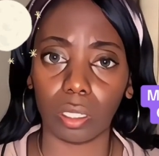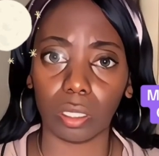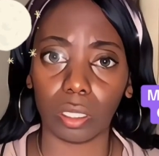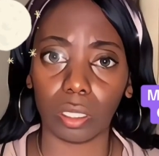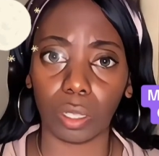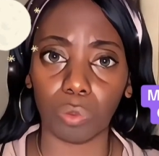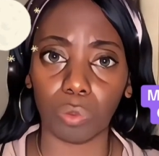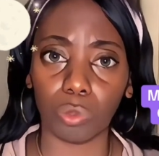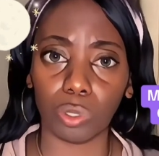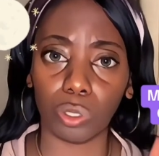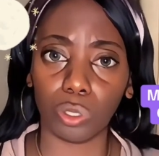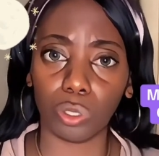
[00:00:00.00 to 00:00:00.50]

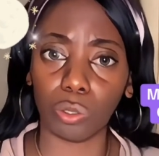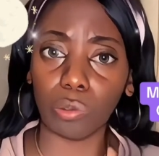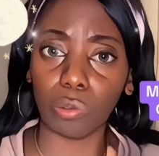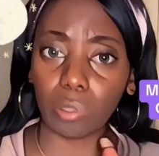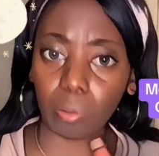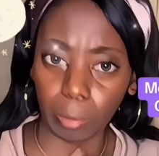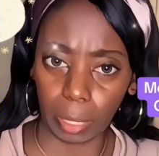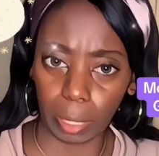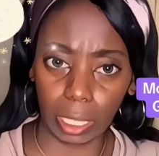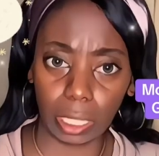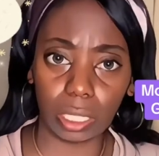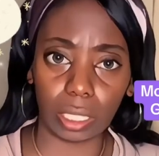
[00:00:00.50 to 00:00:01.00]
They want you to
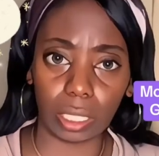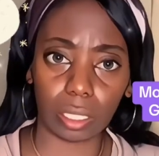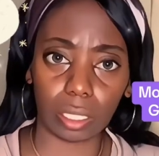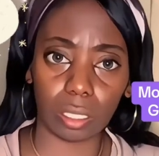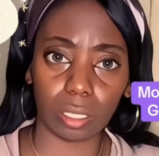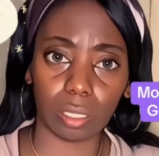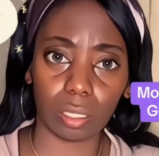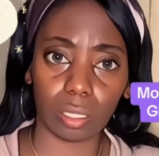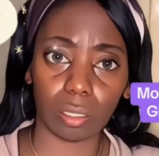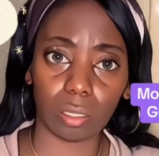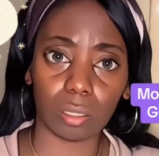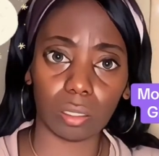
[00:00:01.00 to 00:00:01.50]
make it.
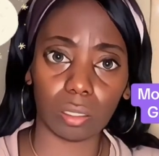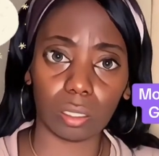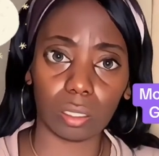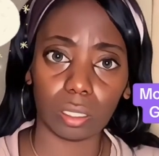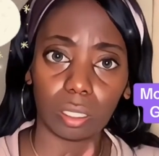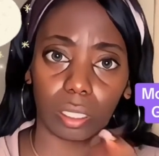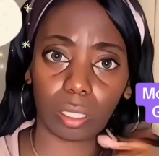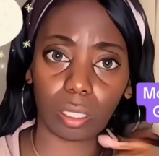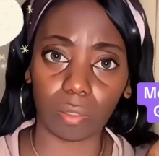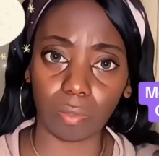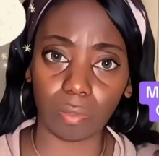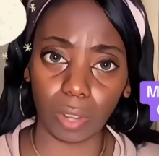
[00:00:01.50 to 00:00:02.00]

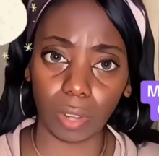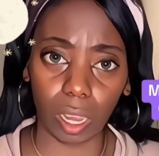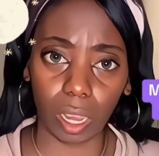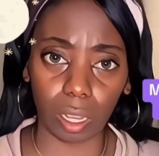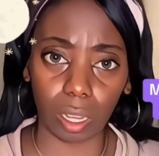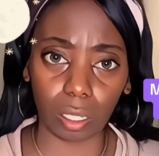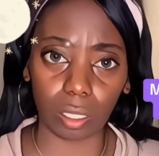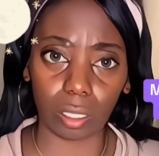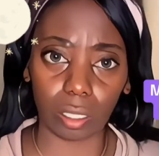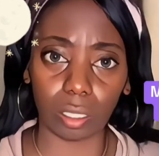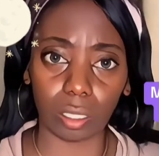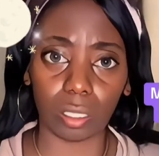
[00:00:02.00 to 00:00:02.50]
Get the
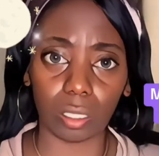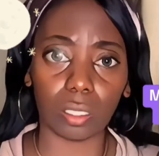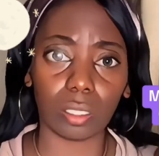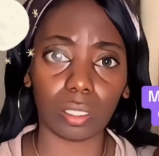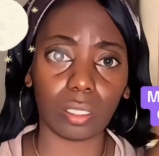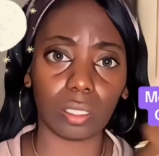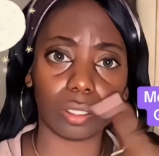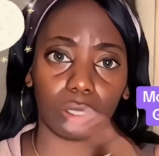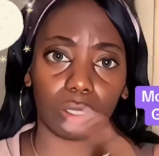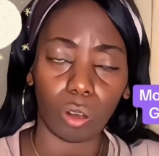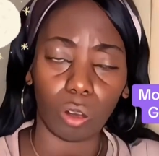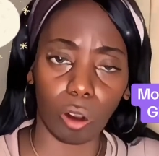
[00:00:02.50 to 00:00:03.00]
vodka,
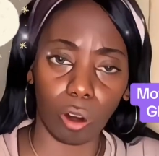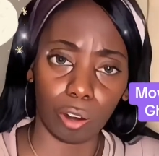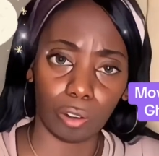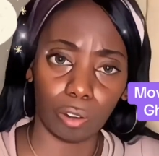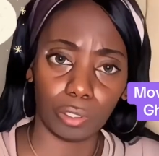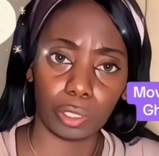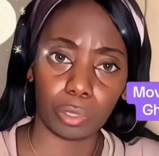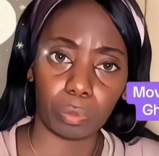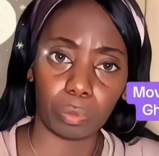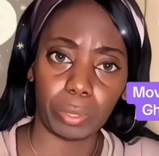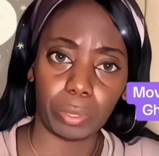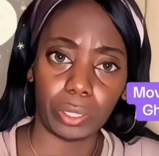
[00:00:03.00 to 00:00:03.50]
get the
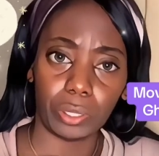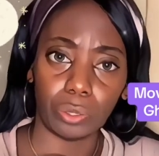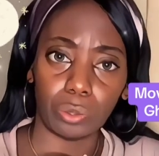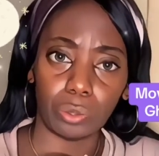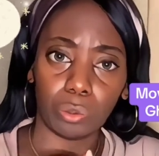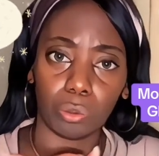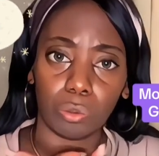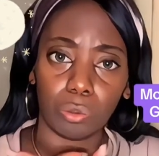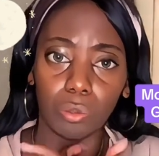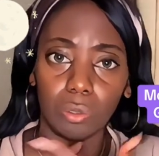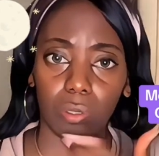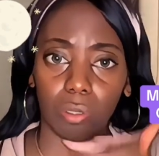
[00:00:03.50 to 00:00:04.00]
orange
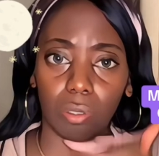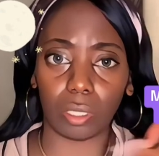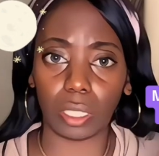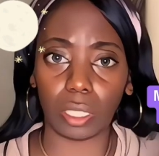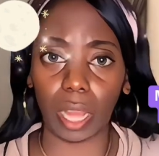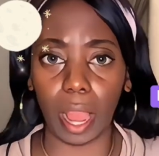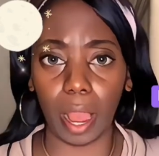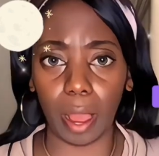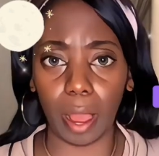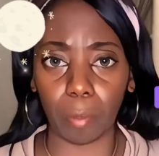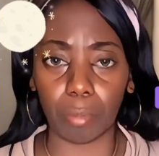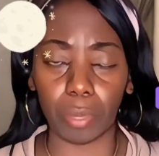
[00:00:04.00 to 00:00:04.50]
peels, the
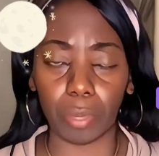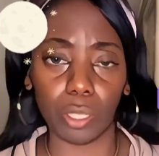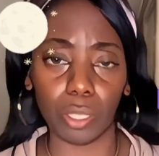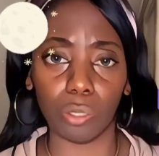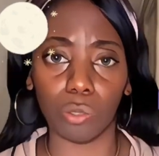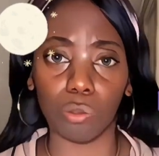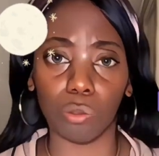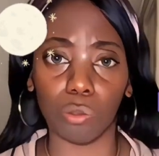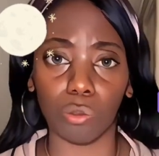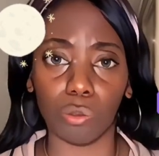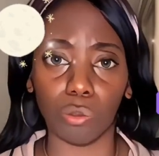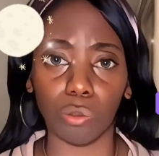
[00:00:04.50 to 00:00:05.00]
lime
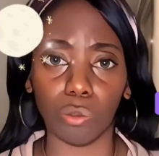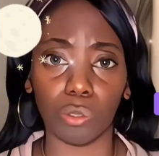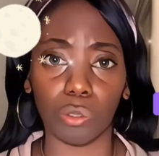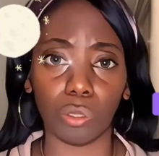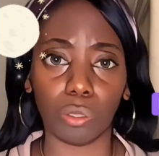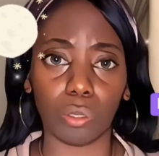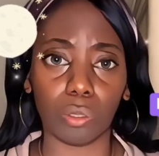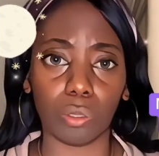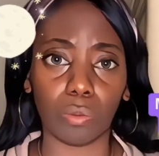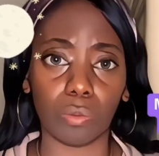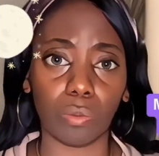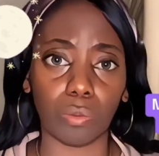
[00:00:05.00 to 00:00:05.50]
peels,
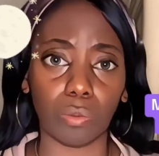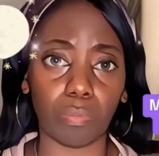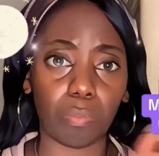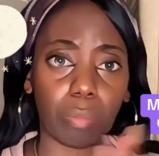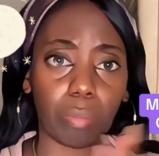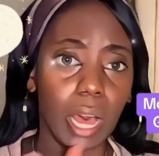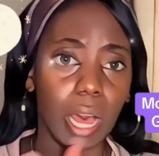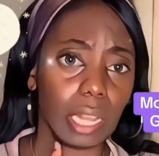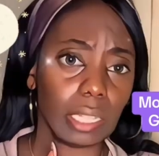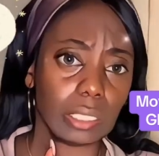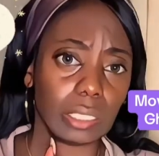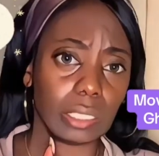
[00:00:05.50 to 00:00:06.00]

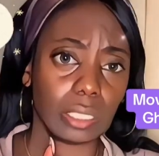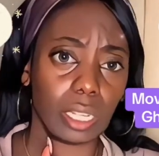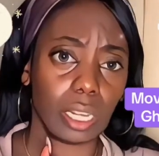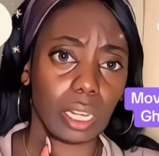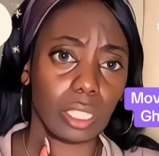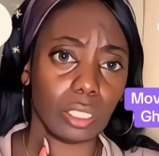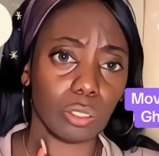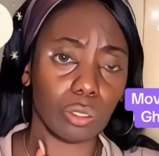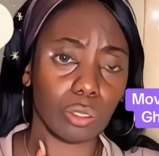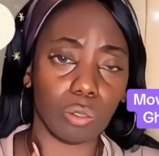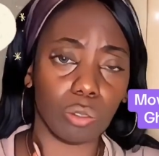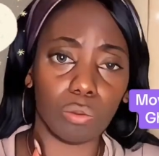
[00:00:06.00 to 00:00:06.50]
Palo
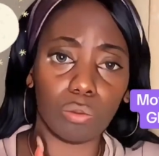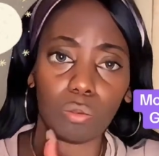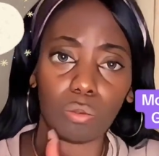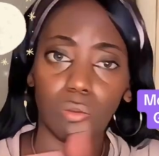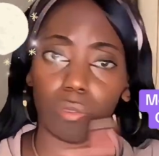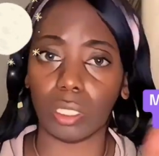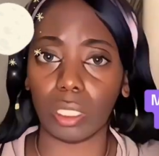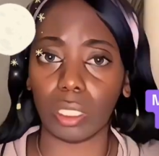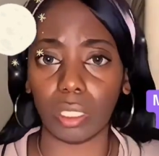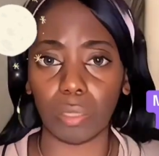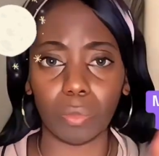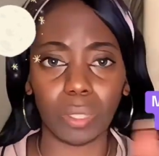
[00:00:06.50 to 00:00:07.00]
Santo,
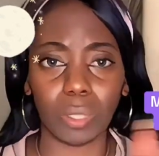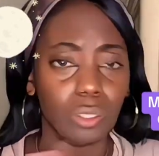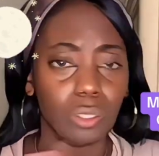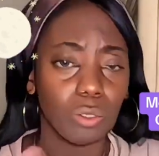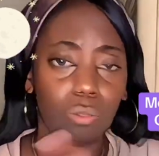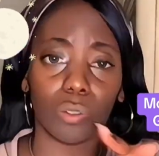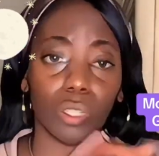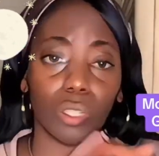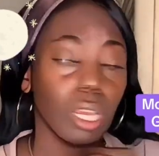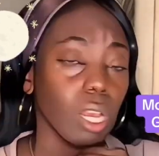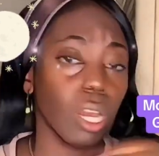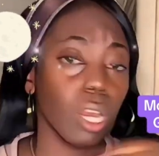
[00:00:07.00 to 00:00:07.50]

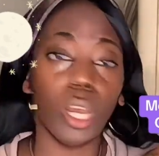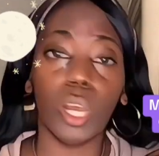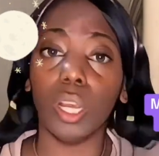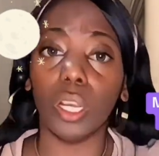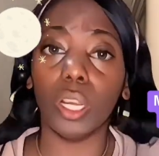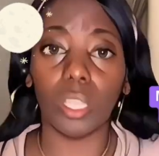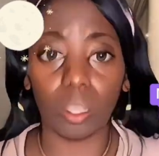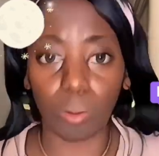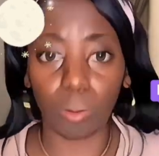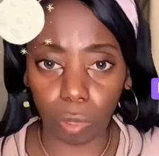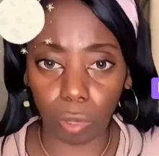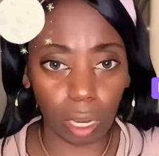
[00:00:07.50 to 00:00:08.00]
cinnamon,
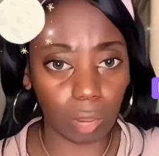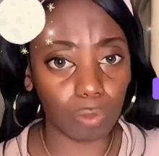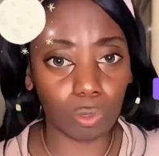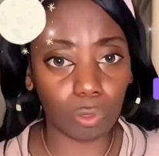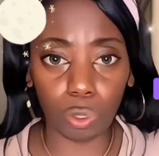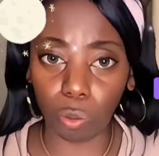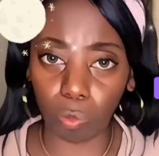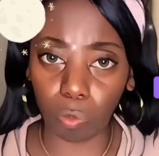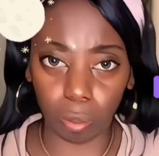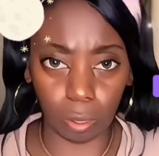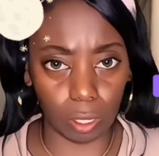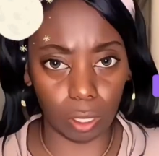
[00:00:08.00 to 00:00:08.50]
whatever
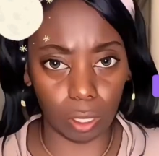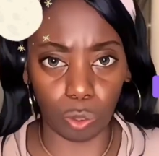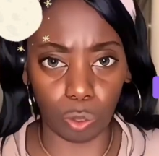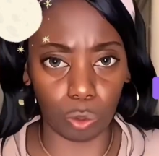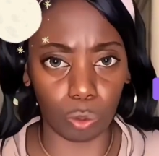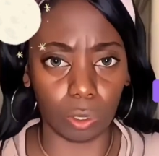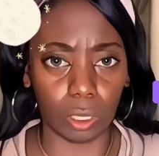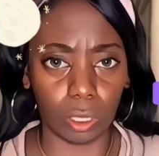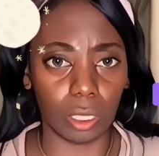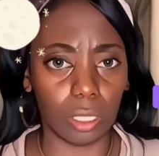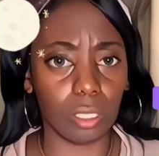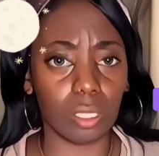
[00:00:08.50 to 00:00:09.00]
you put in
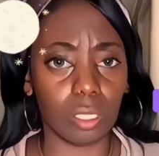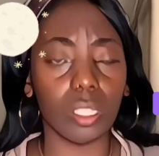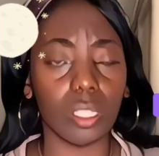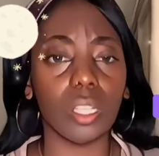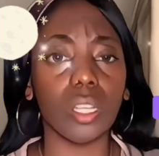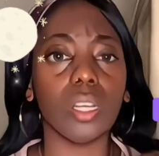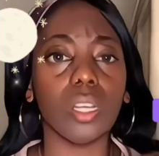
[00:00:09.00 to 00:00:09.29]
yours,